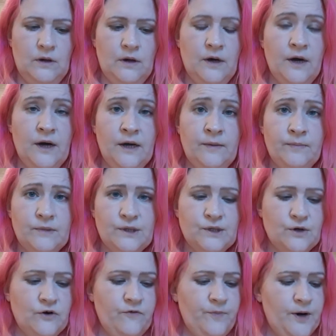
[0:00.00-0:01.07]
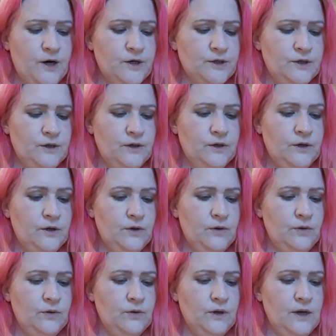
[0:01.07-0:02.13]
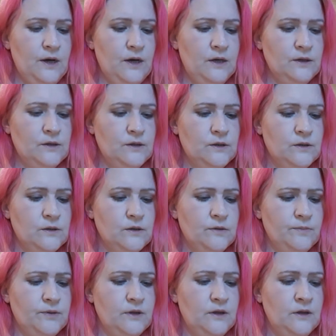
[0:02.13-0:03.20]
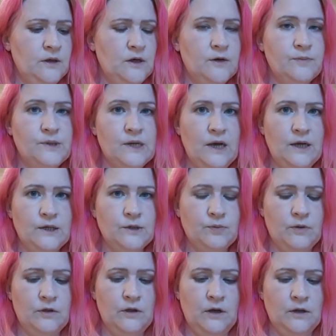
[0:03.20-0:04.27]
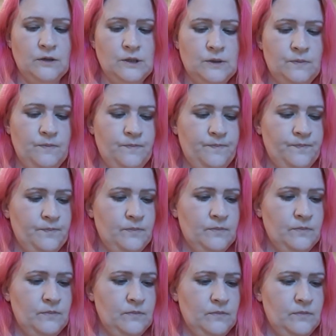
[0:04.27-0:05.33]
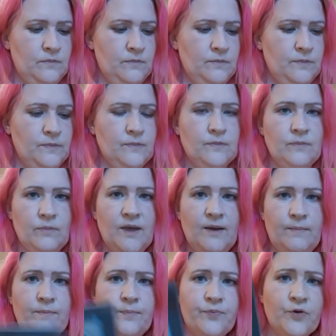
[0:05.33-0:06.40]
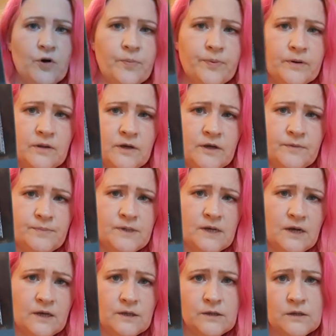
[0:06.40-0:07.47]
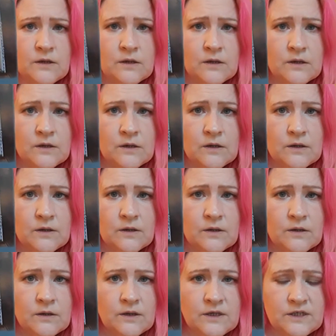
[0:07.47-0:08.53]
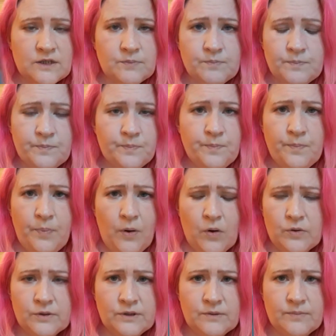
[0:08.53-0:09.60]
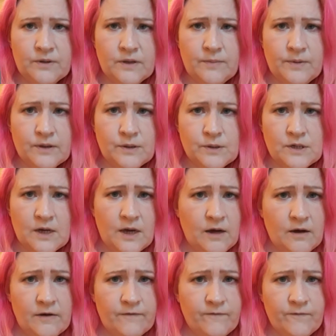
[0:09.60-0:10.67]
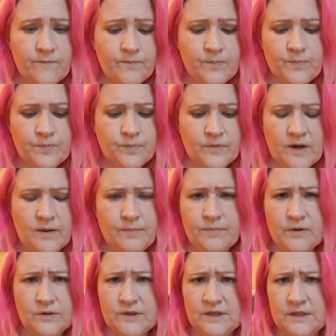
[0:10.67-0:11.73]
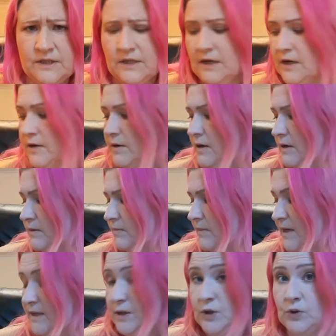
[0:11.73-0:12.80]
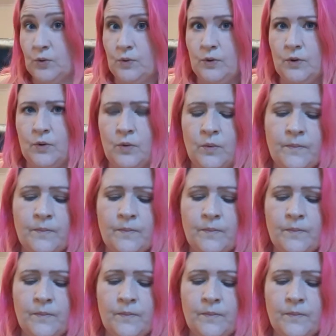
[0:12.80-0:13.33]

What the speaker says: I'm the sort of person who gets completely obsessed with things, like properly obsessed. It's possibly because I'm autistic, I don't know.